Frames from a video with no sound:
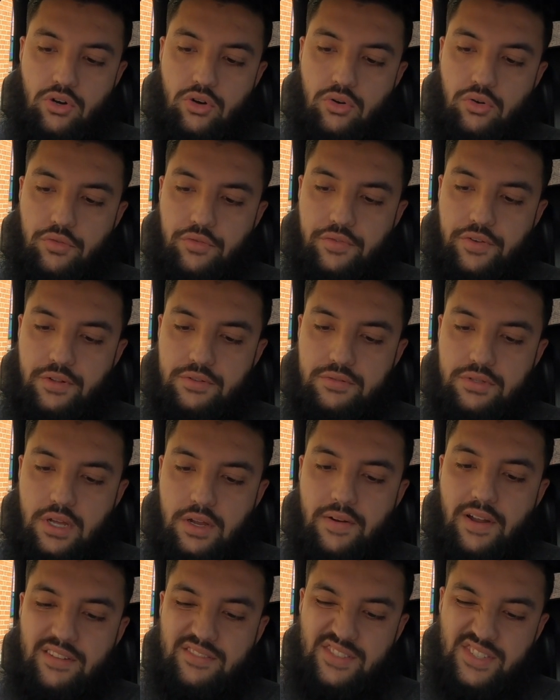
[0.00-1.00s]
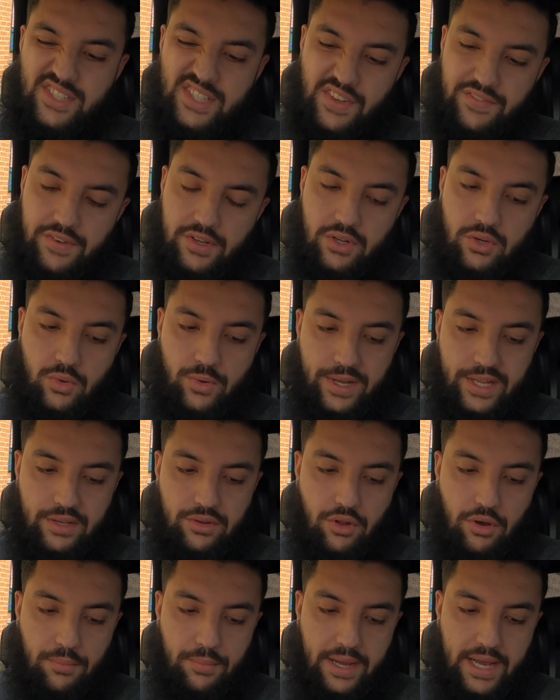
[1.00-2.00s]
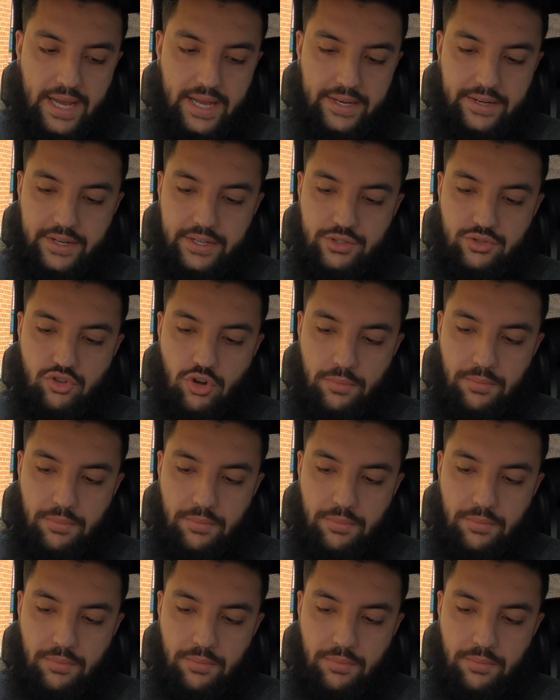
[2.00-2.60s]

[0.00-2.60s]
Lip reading: oil filter around 7 quid, not bad.